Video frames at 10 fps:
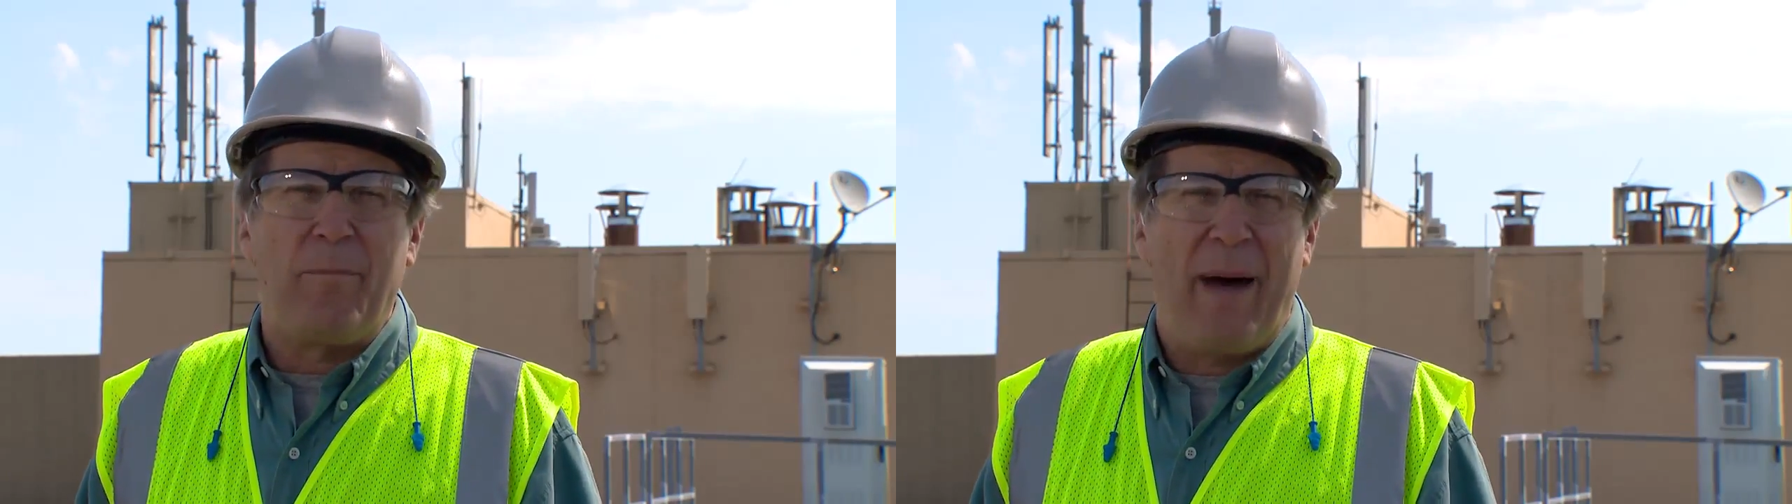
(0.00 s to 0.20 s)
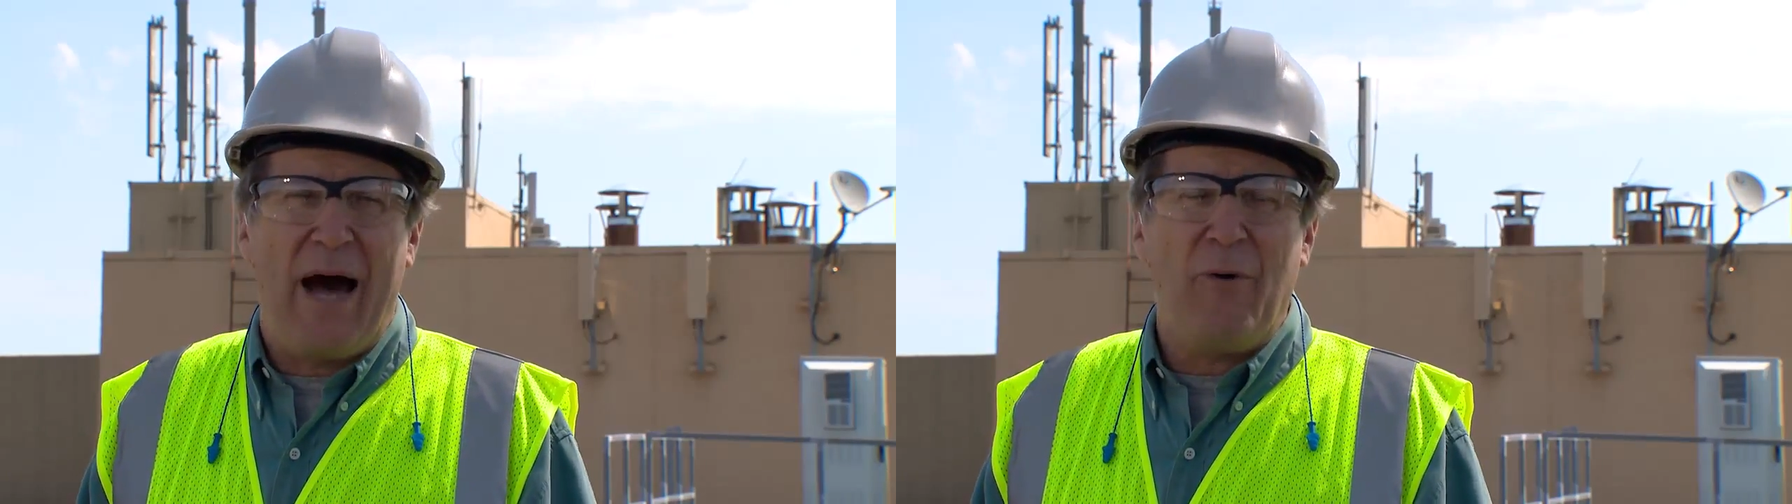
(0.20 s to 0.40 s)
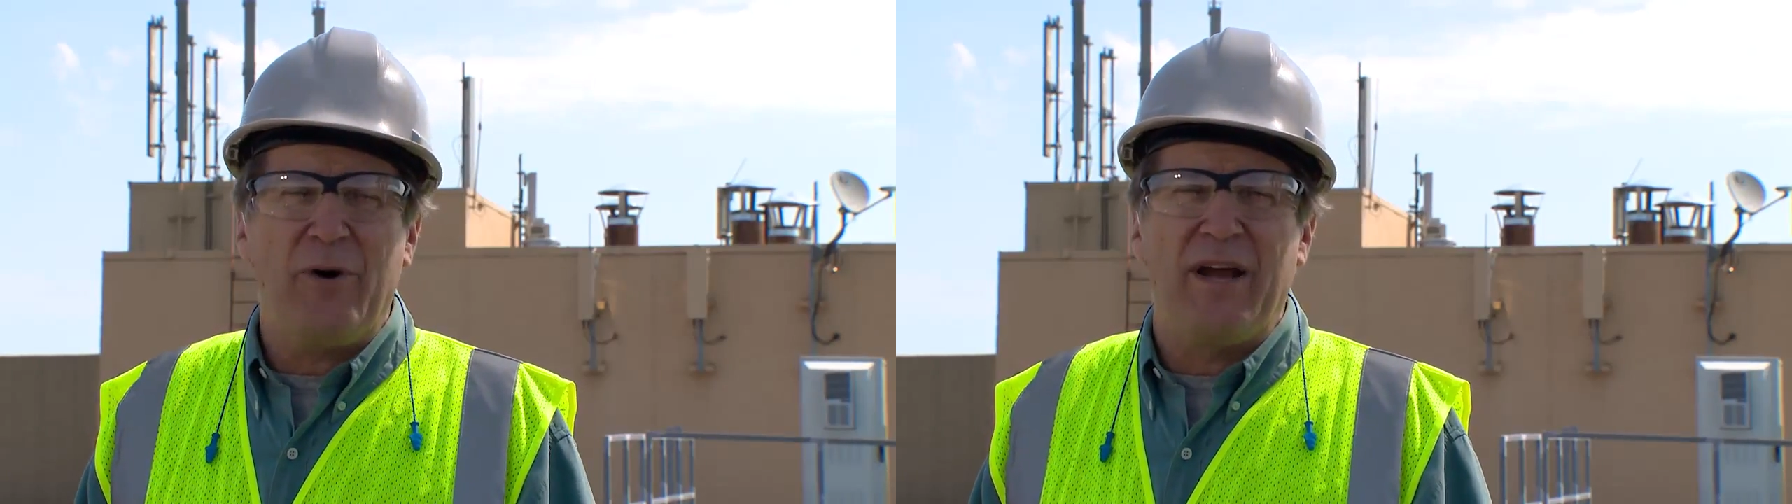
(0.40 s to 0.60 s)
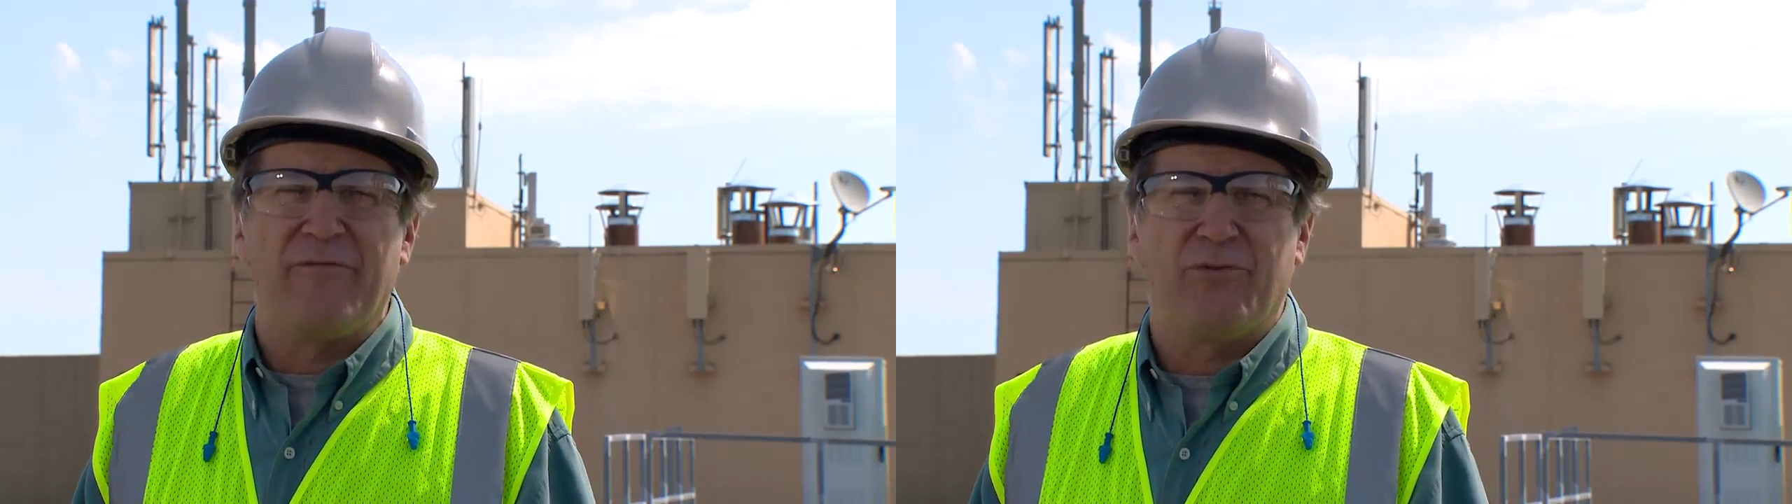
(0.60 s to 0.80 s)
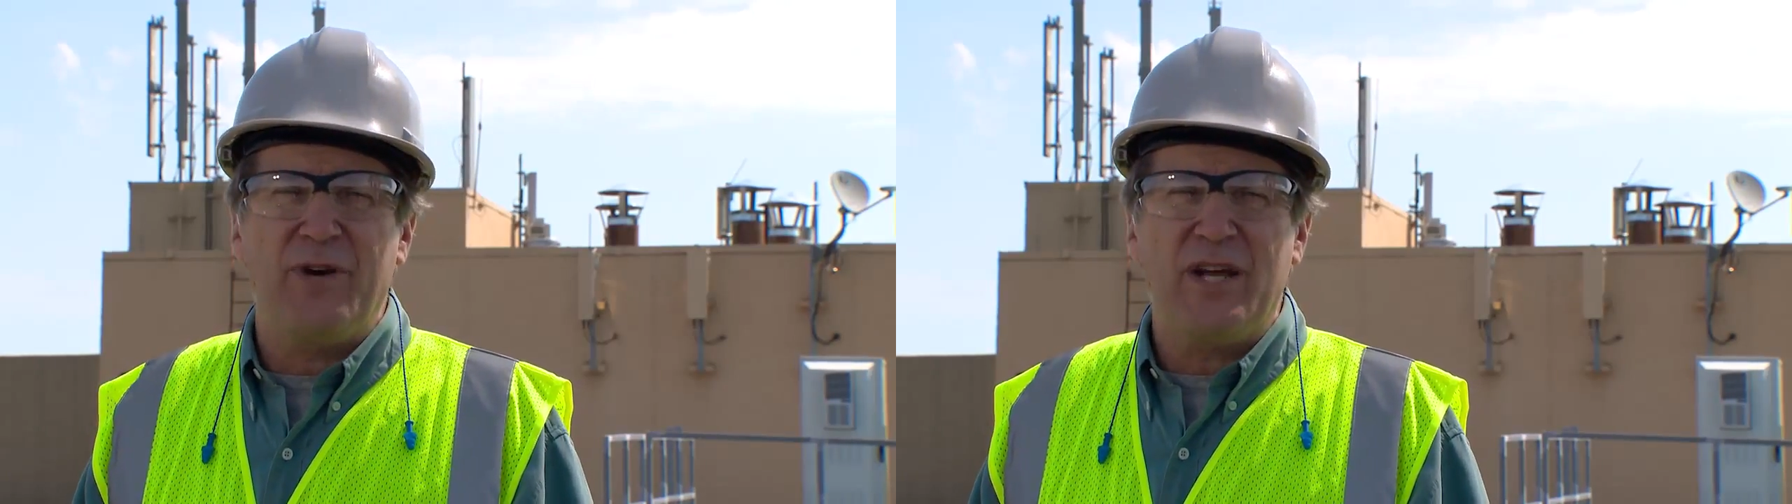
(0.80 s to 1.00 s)
power
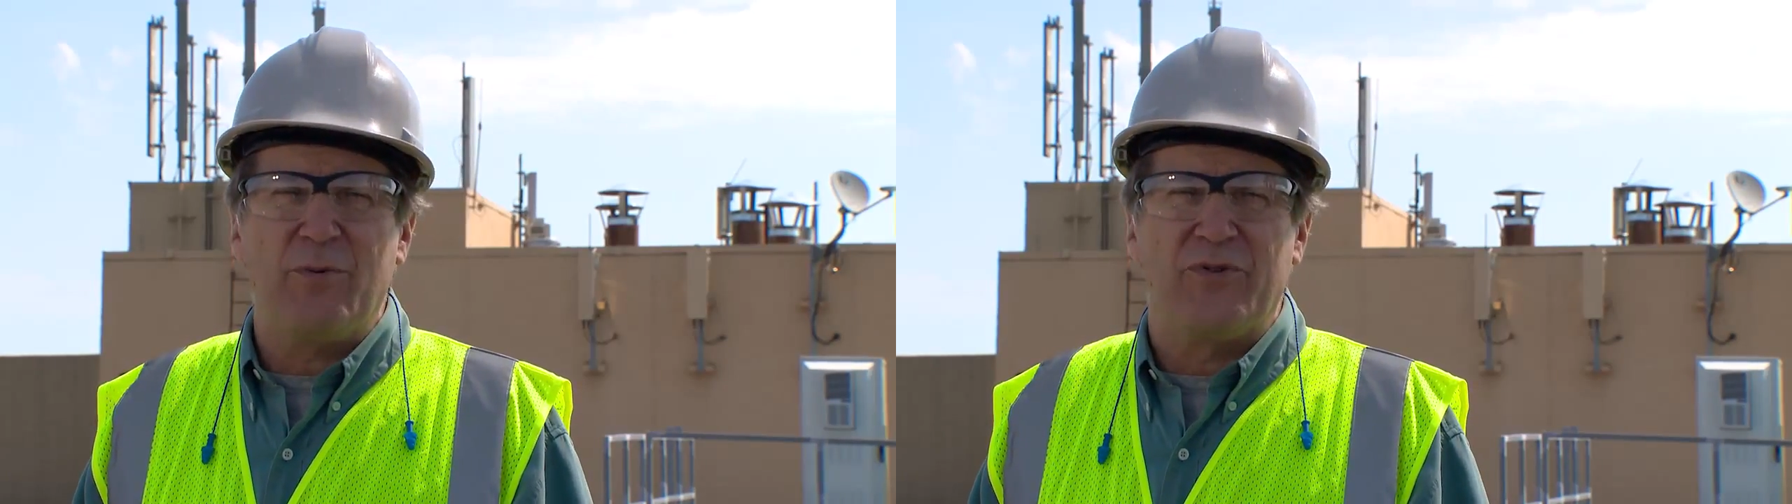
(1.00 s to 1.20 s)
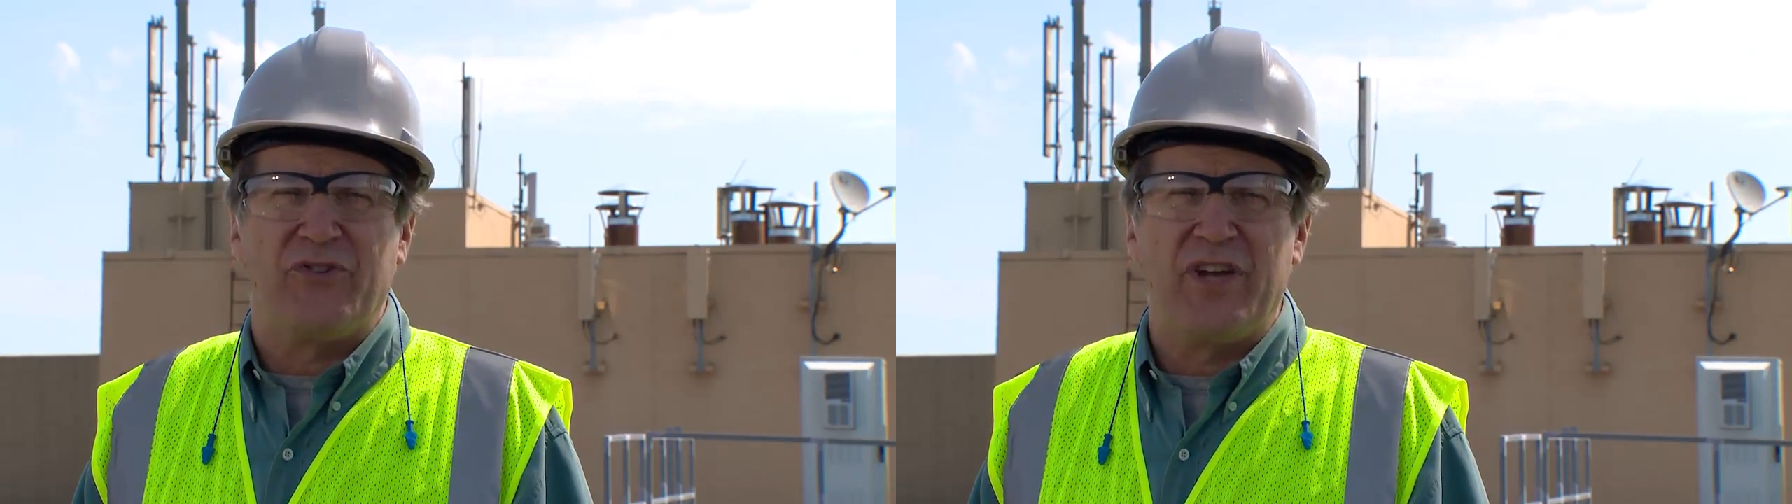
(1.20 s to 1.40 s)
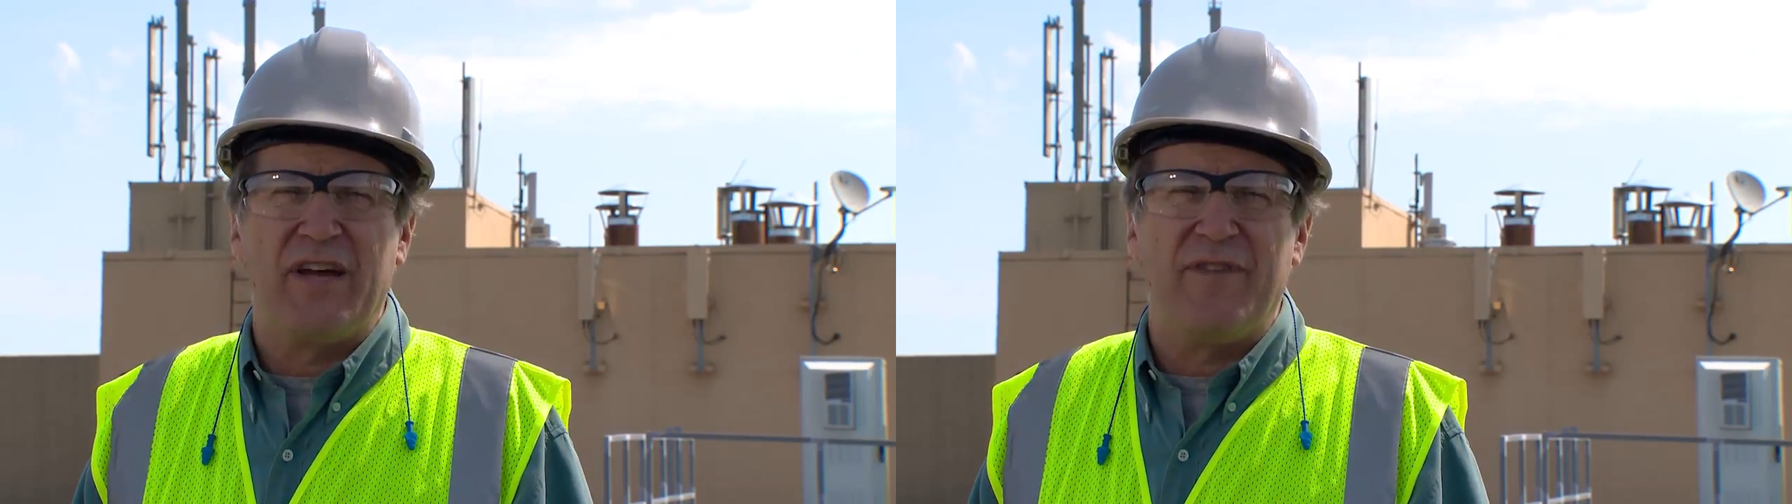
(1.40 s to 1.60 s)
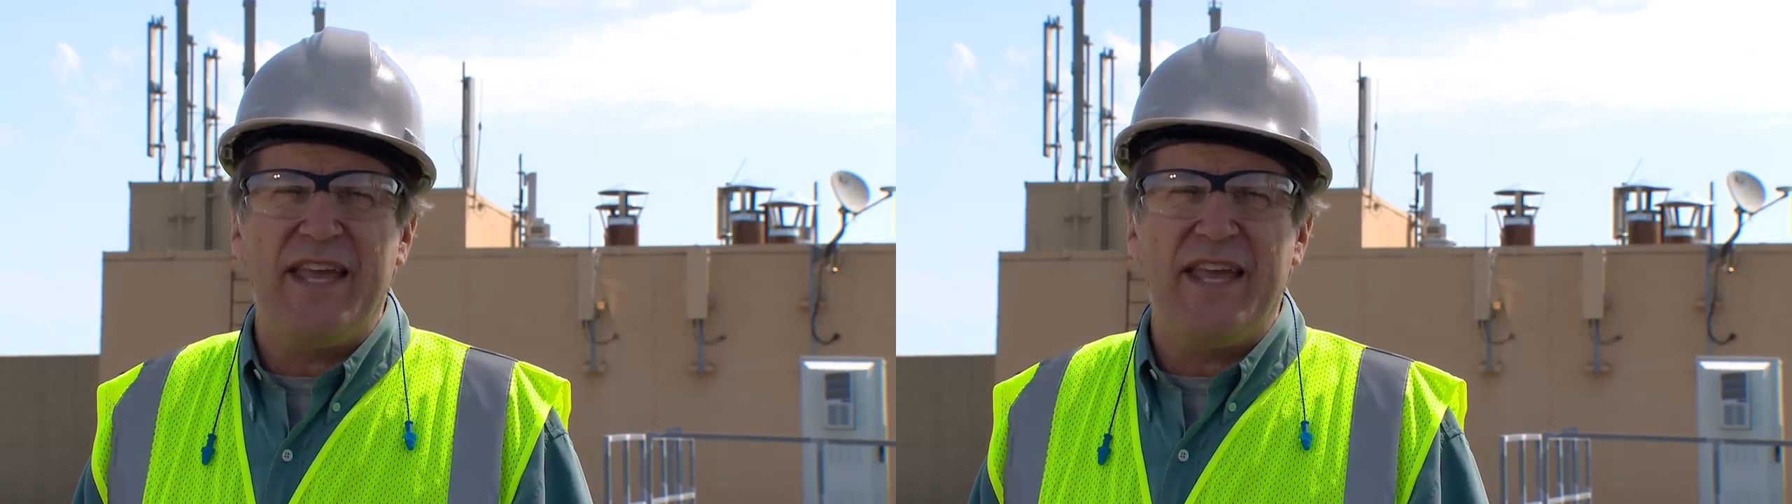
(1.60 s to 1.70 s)
and frequency of